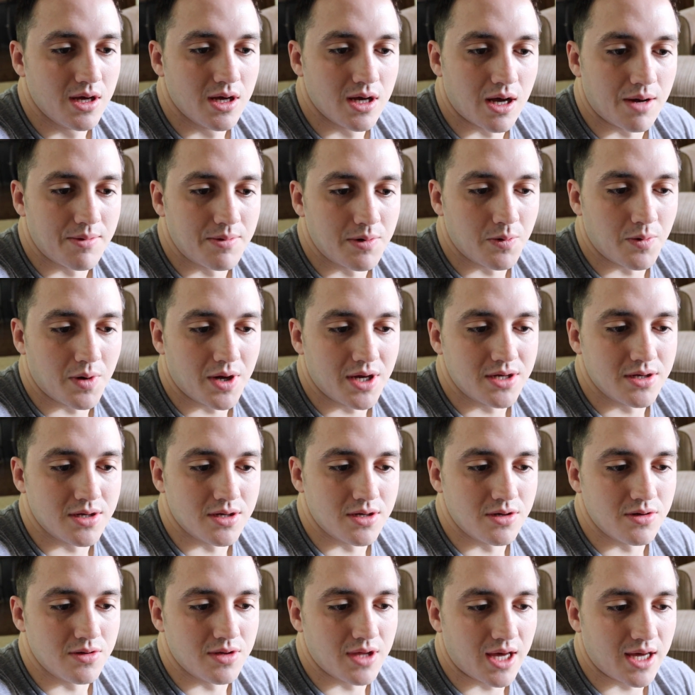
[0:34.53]
I'm going to wait to
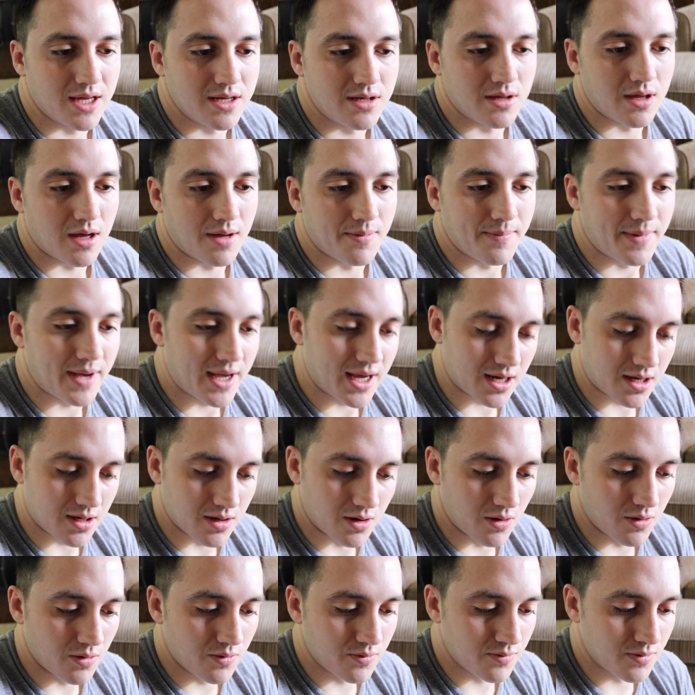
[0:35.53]
do that till I'm back
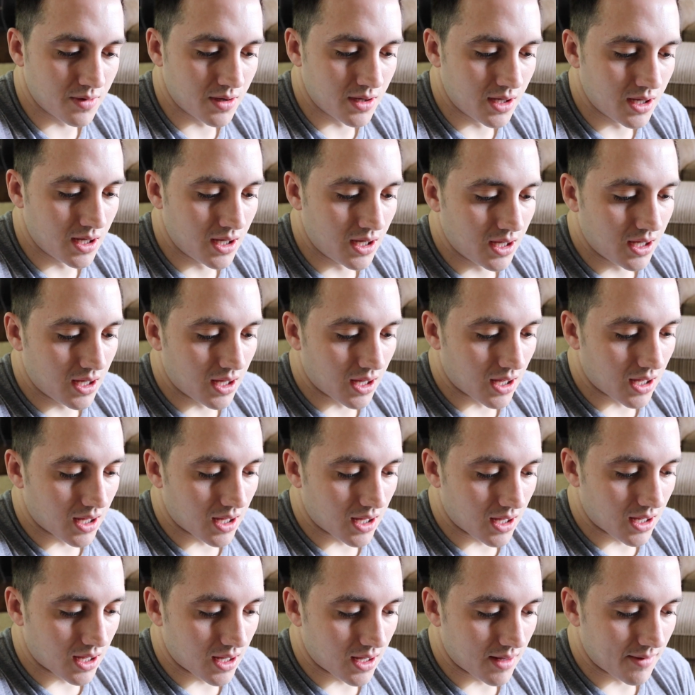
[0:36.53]
home.
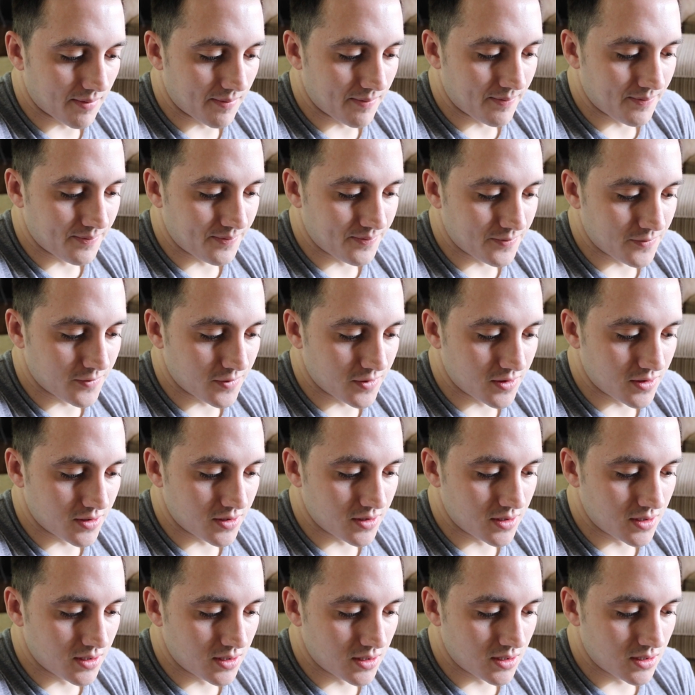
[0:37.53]
Um,
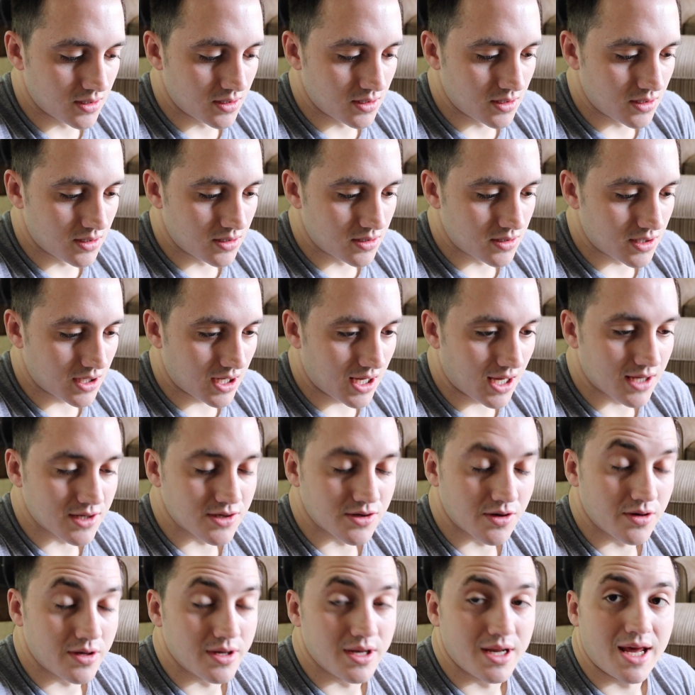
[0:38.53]
so yeah,
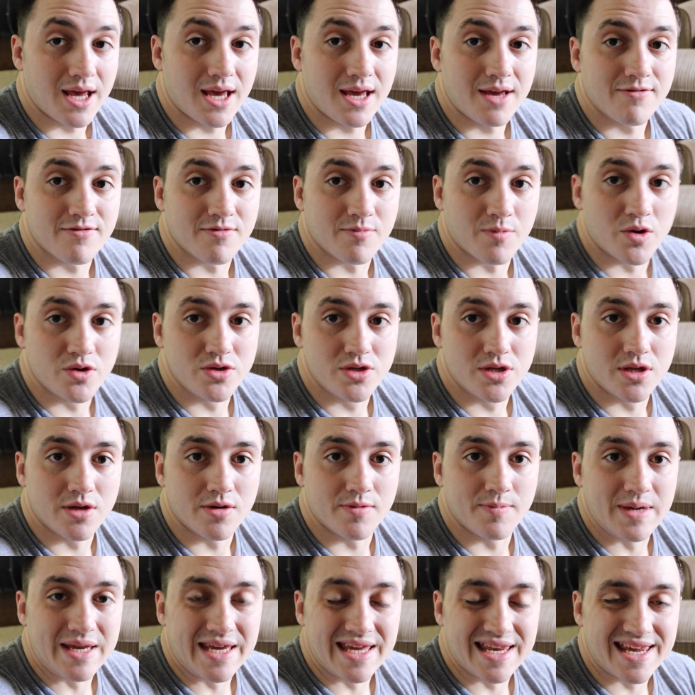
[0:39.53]
so today for most of
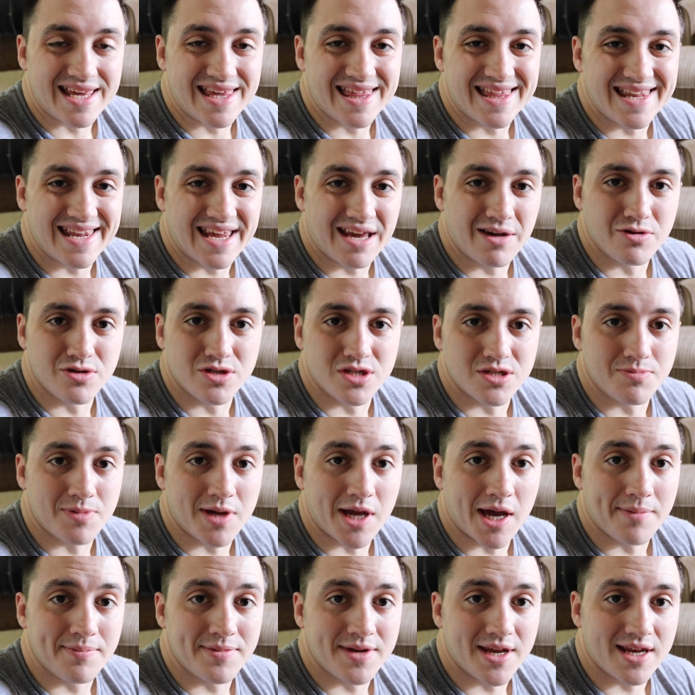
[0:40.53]
the beginning of the day, we'll just be
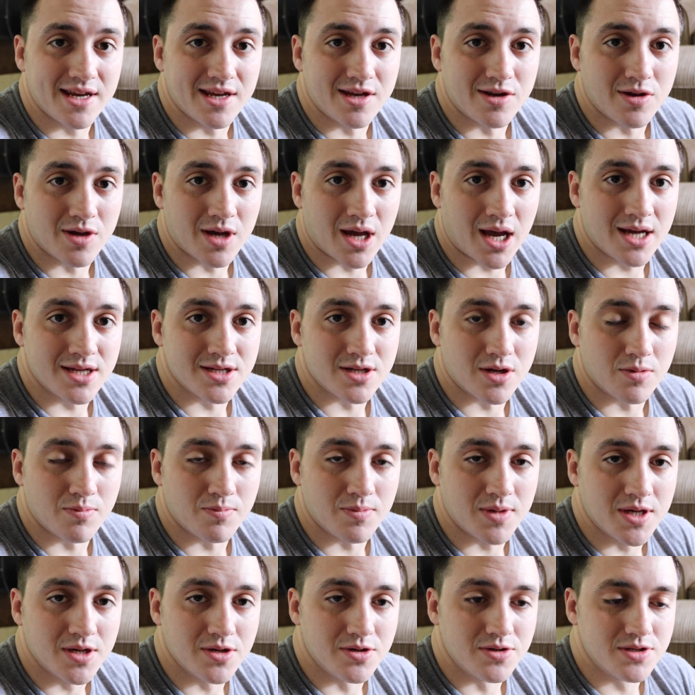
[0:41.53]
updating you guys on
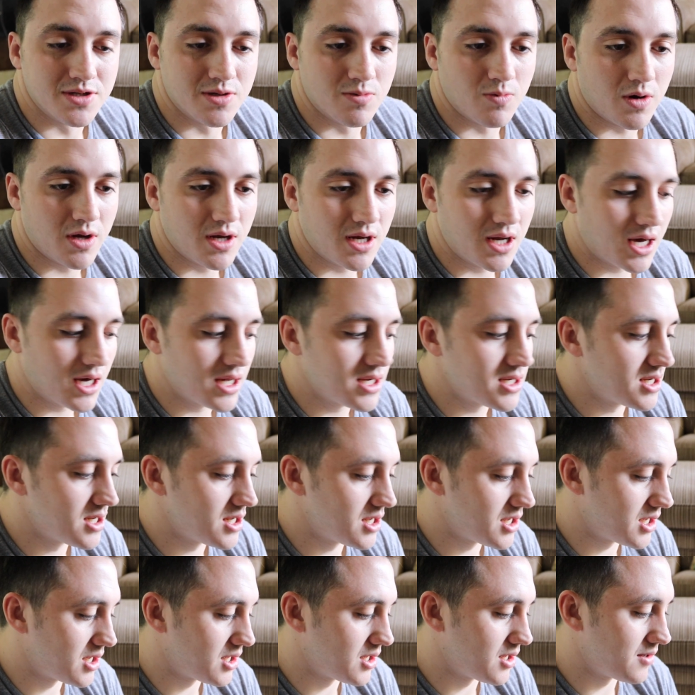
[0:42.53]
meals and whatnot.
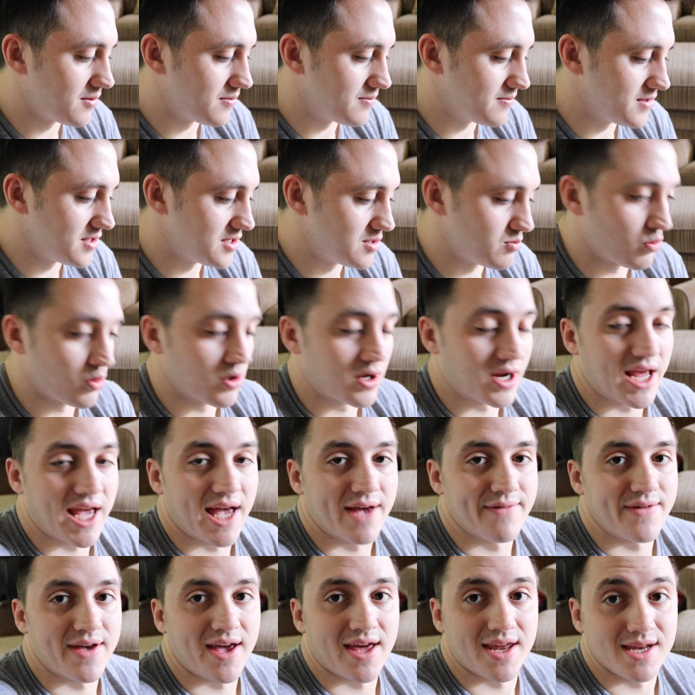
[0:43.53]
Um, this morning I
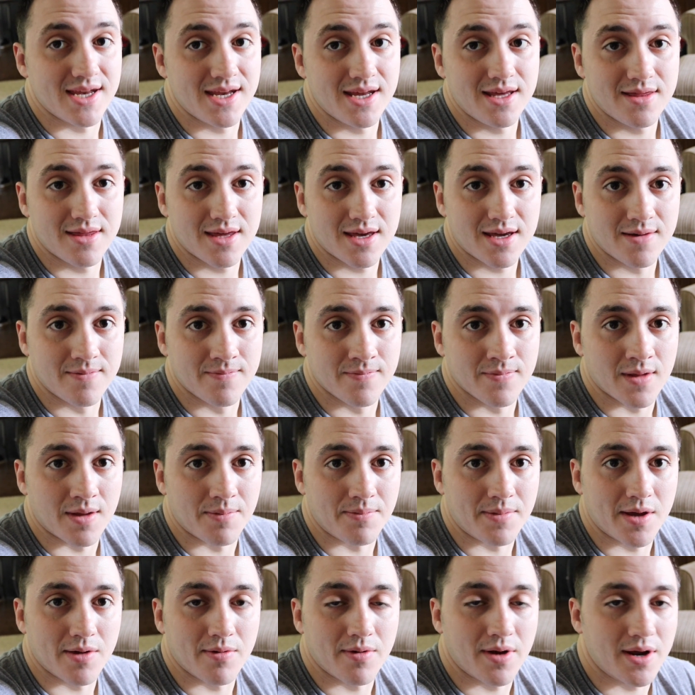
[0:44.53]
haven't had anything.
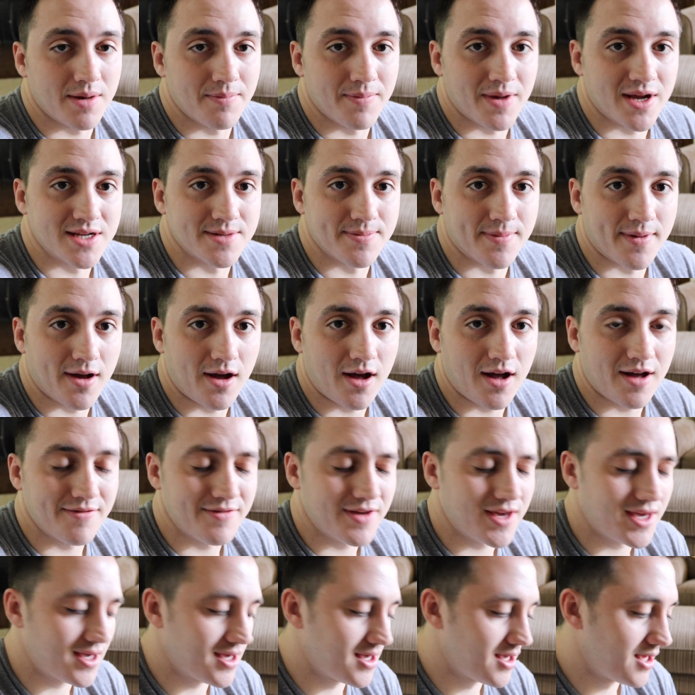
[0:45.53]
I'm getting ready to make some
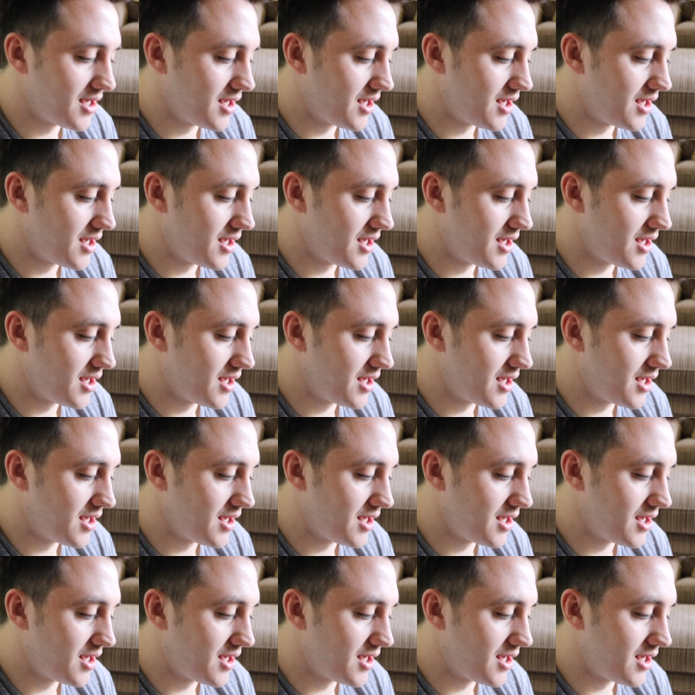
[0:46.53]
coffee.